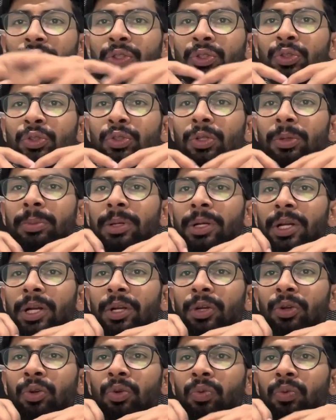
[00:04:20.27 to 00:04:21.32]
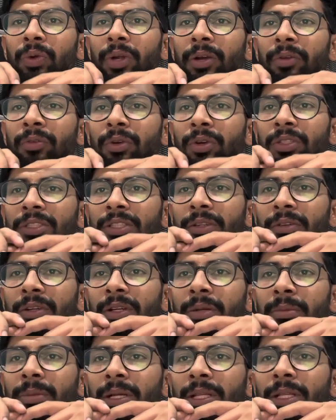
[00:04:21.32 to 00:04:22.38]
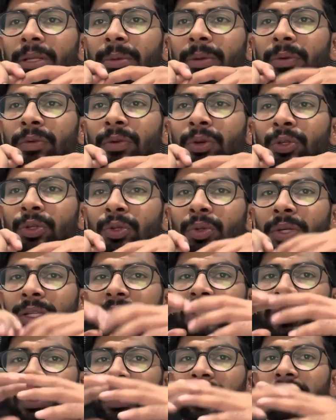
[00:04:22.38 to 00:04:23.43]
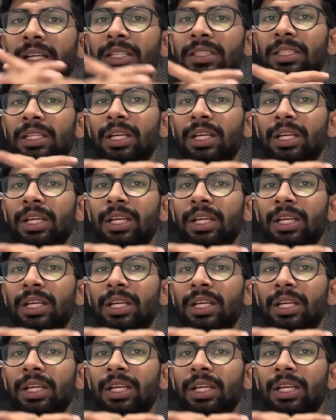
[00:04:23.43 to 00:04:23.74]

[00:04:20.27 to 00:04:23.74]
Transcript: You should be ready to wait for several months before USCIS